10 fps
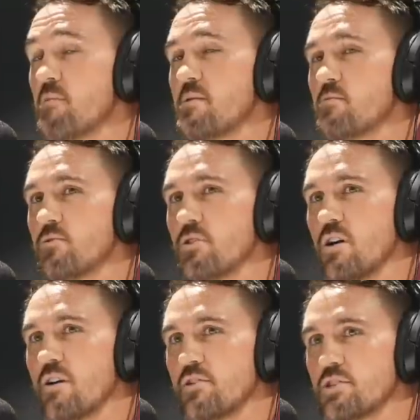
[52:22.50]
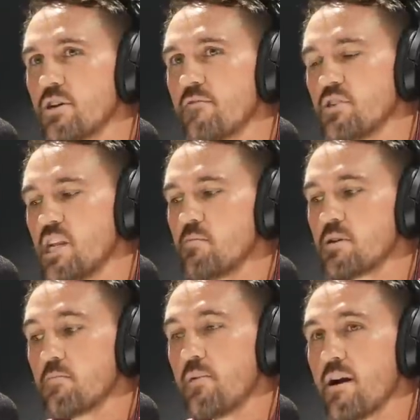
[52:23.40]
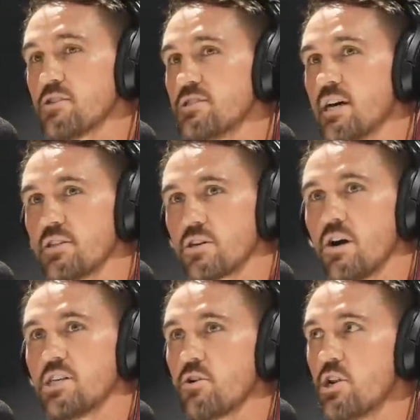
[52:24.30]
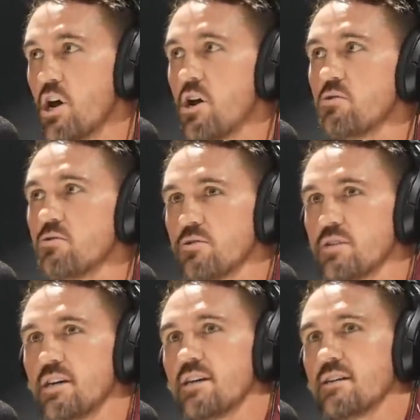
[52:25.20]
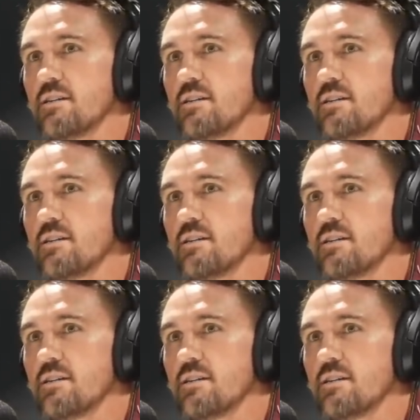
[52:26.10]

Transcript: met him in real life. I just I've seen him in comparison much to other thicker. guys I know. Yeah. yeah.